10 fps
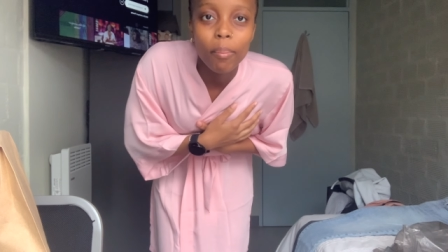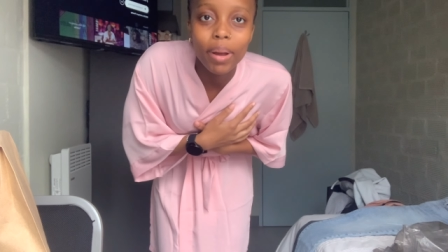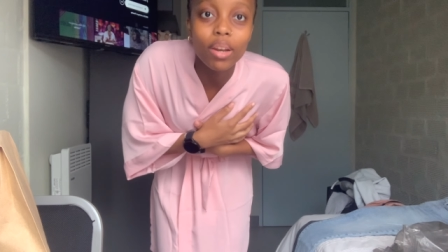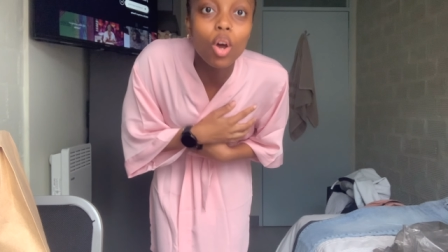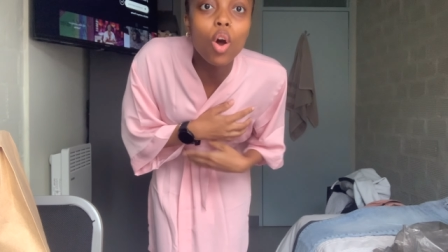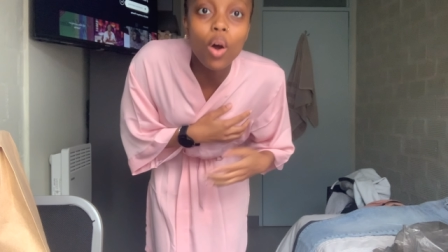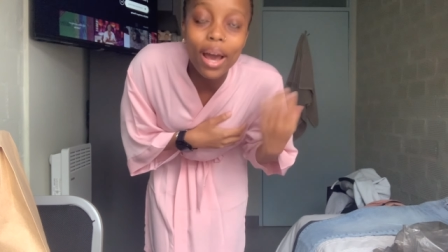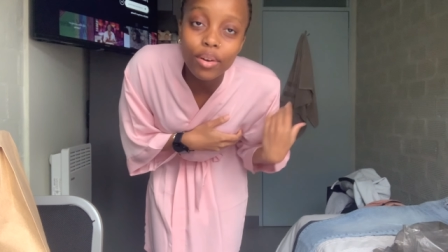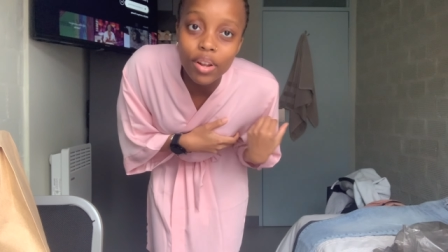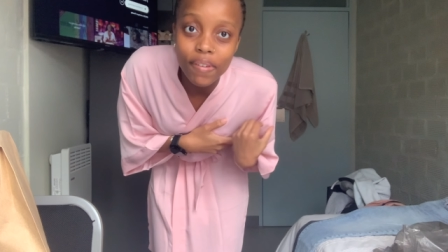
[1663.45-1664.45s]
But oh, I
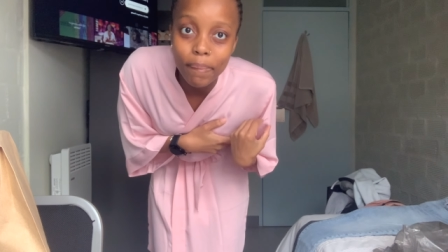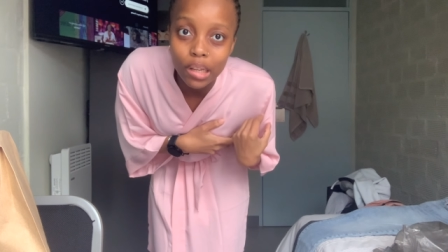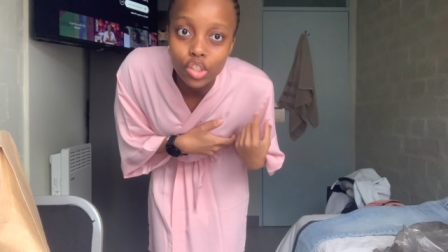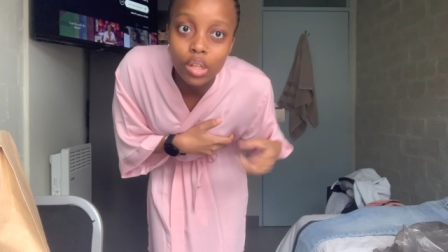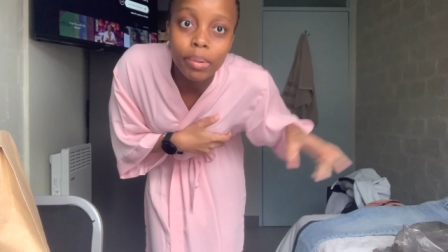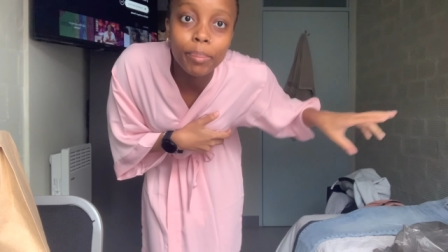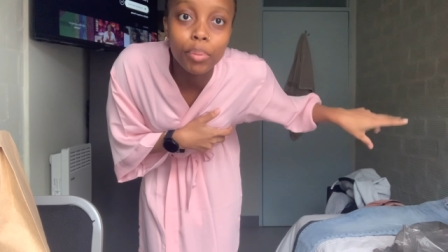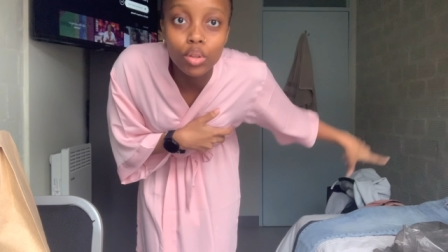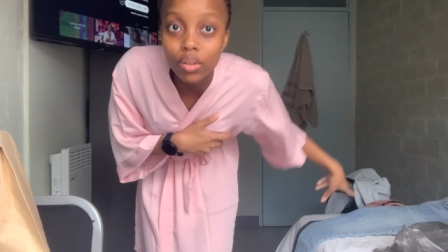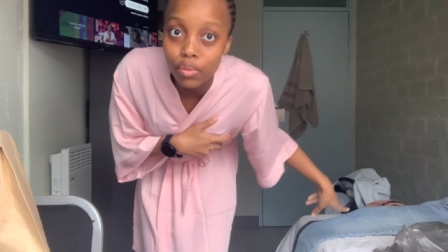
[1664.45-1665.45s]
don't know if I mentioned, but
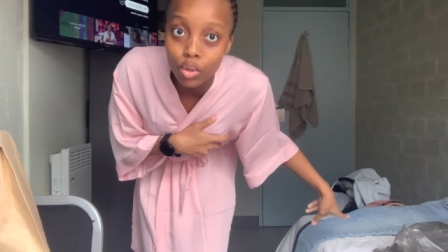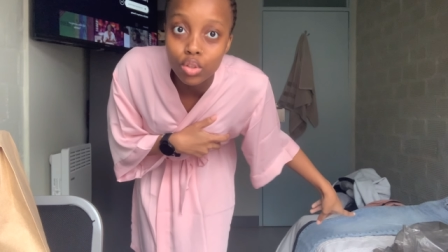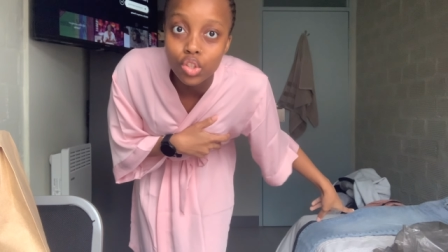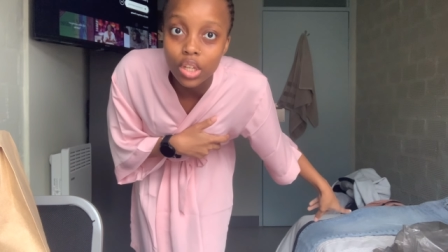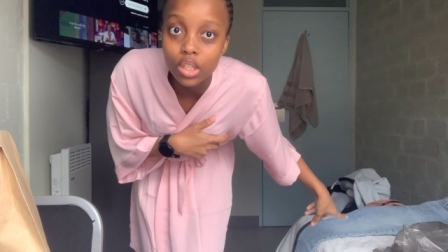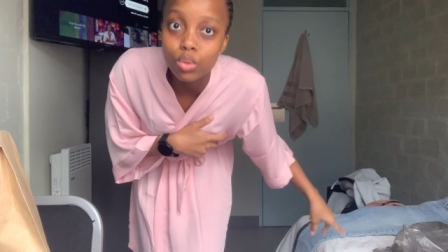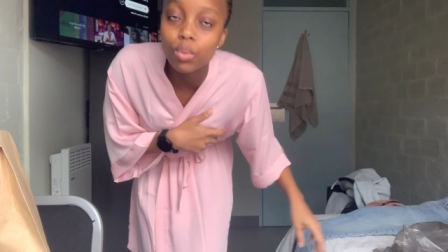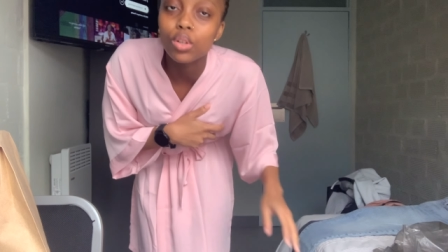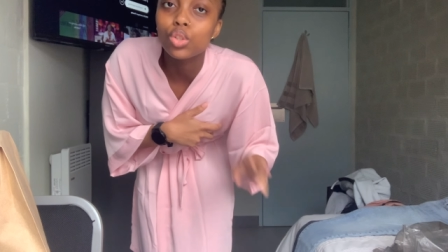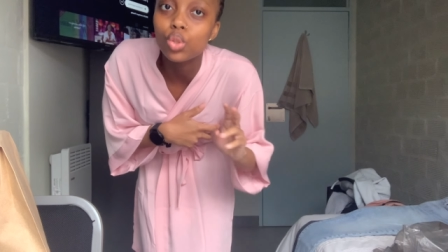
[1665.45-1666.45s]
both of those jeans
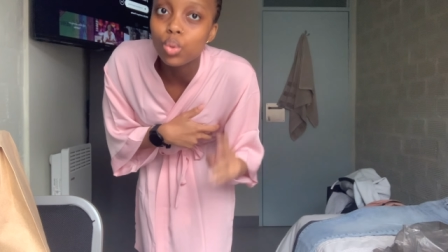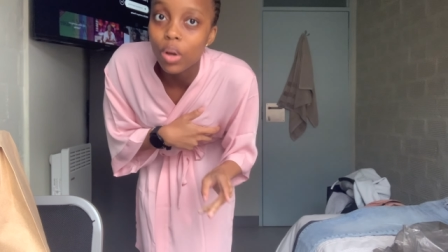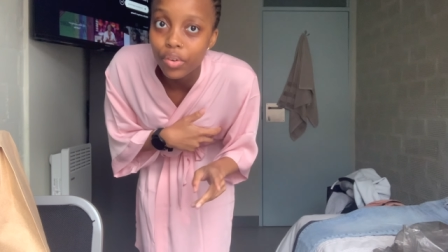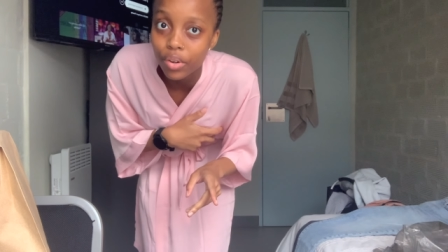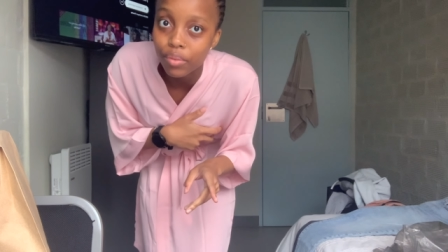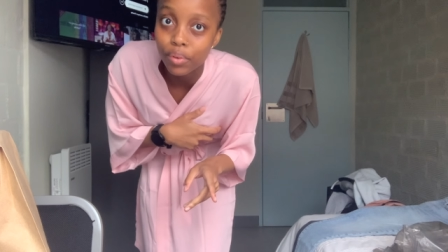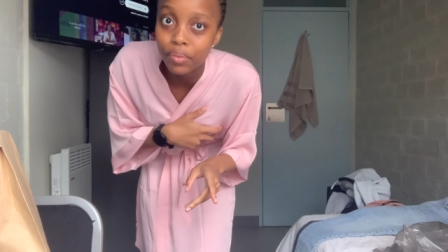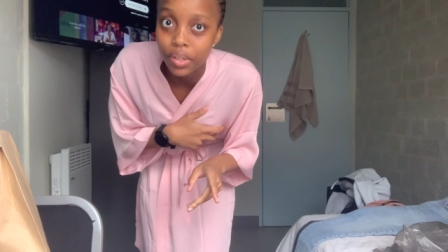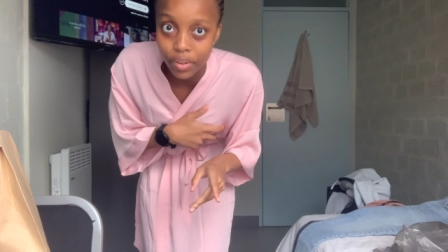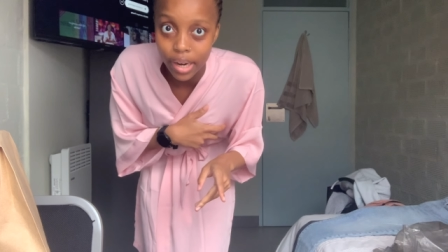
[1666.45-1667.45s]
were
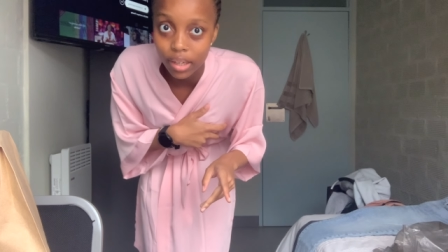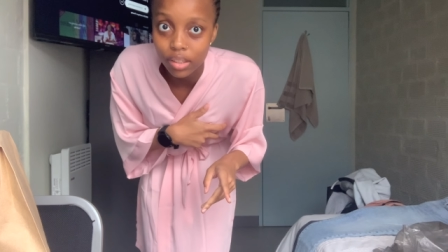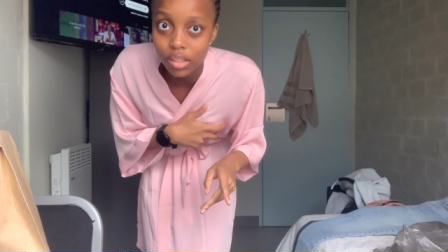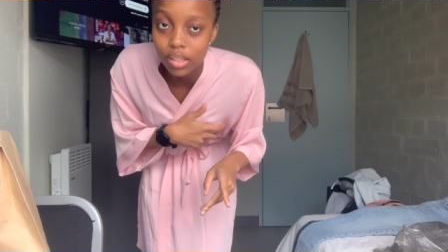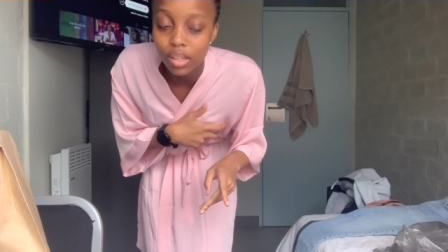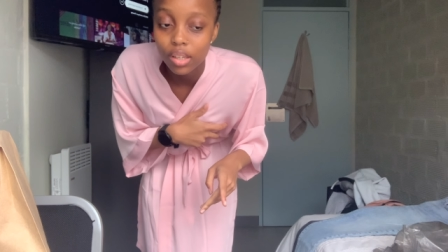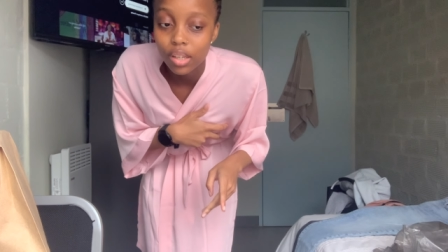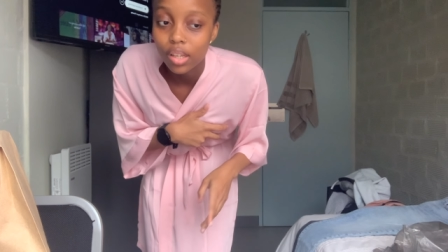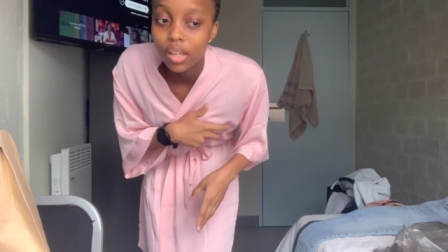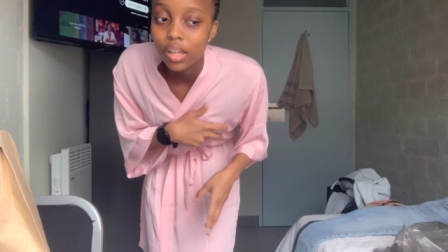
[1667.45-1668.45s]
250
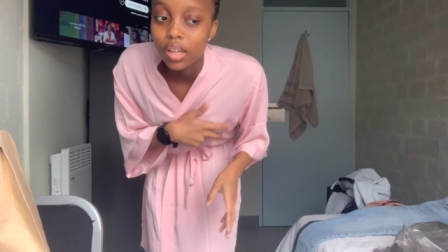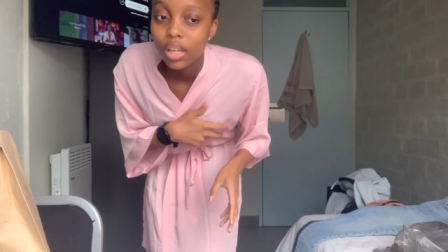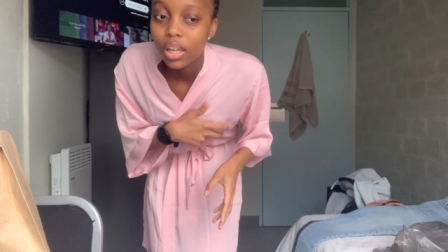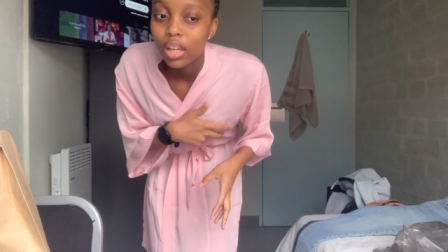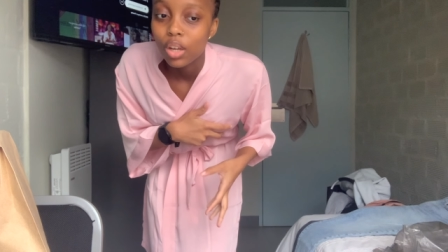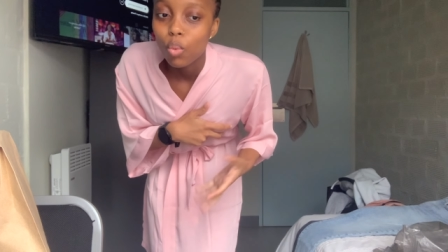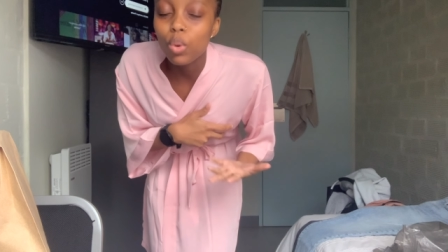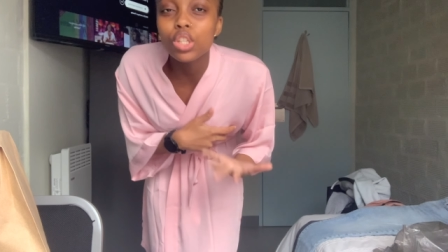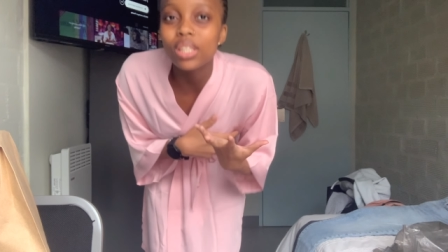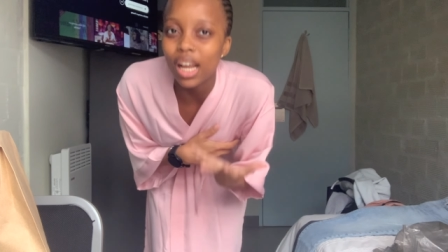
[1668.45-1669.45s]
rand.
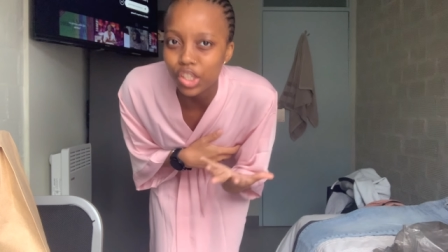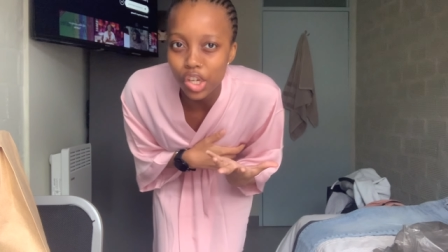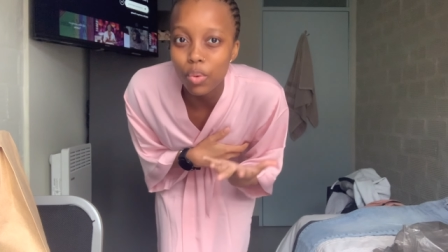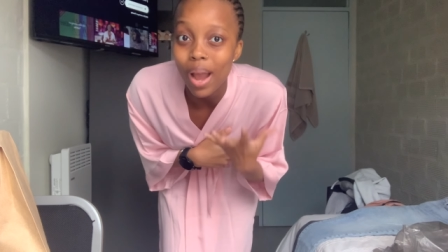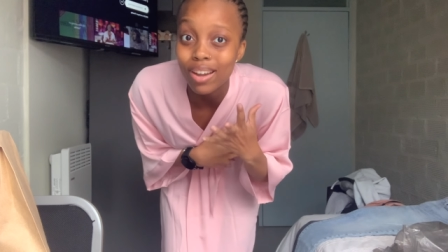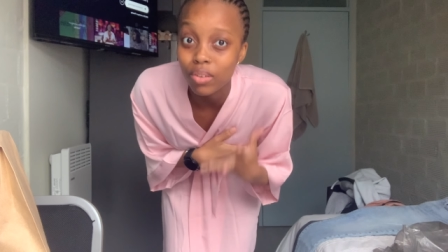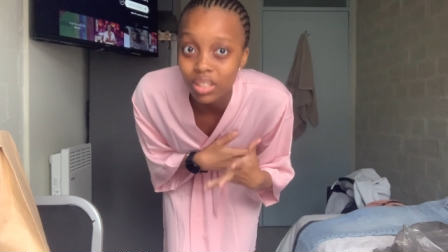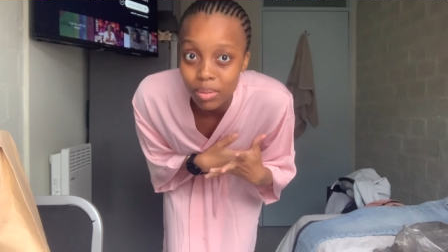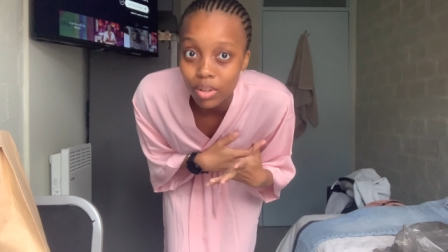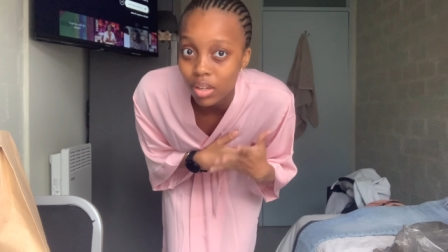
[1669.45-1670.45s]
Which is actually quite
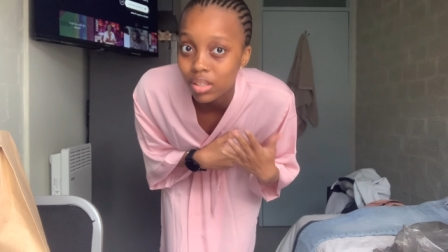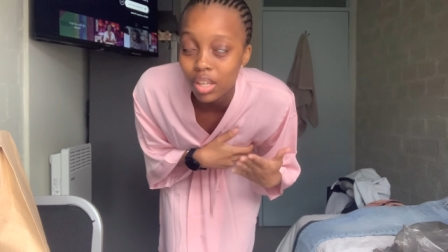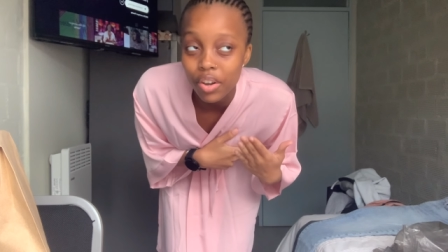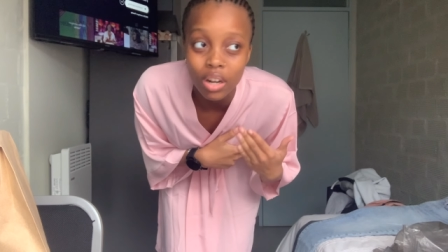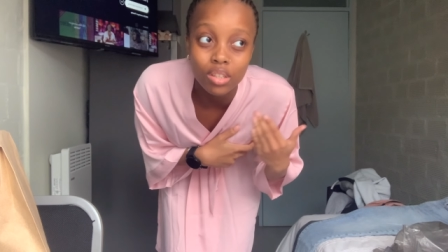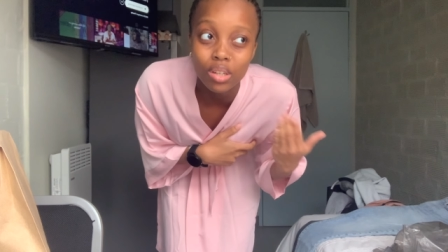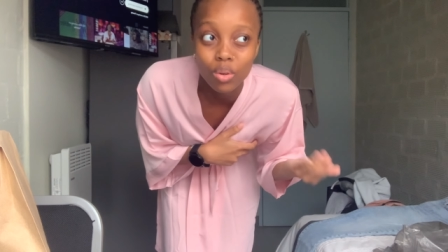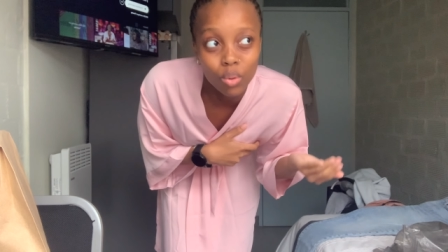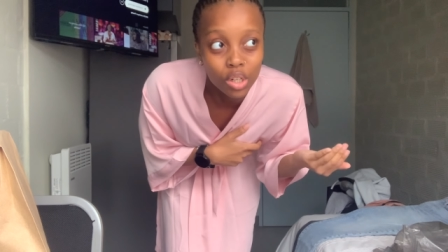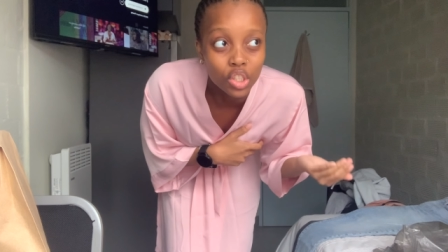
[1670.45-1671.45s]
reasonable considering I was gonna
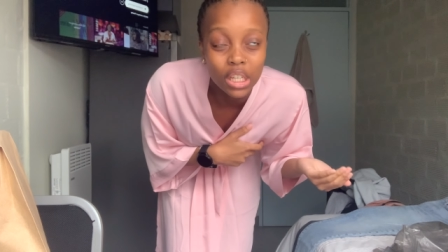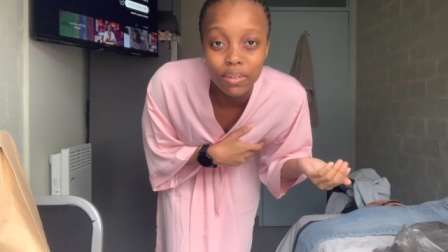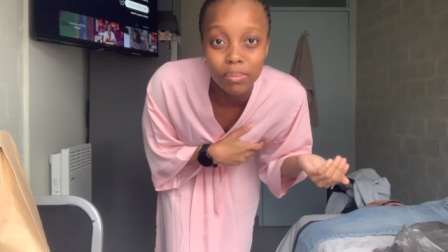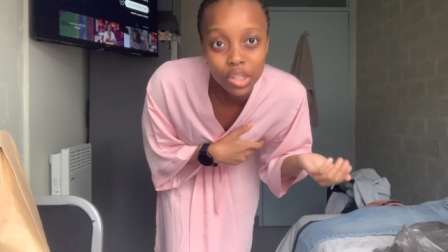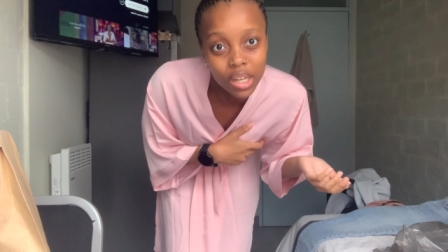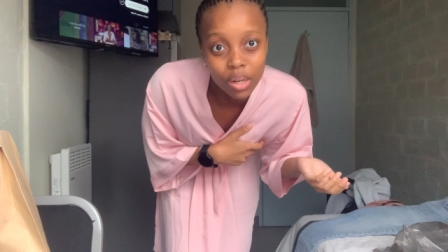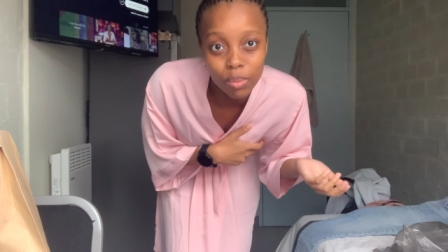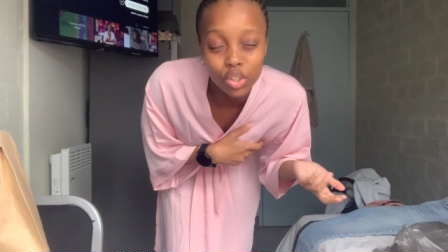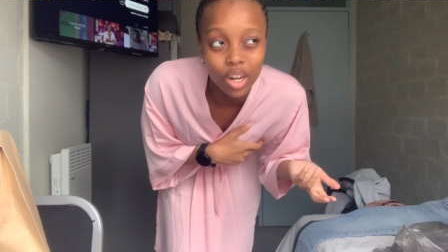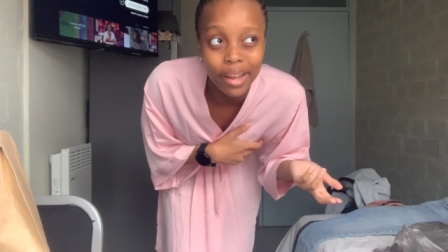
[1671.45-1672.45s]
order jeans from Shein
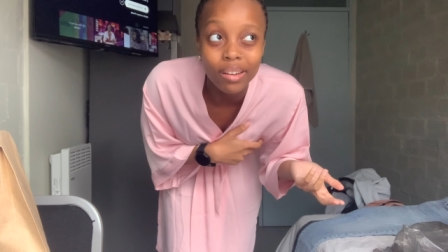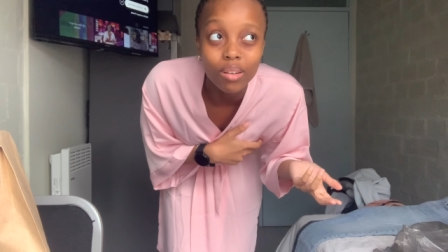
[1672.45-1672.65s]
which are like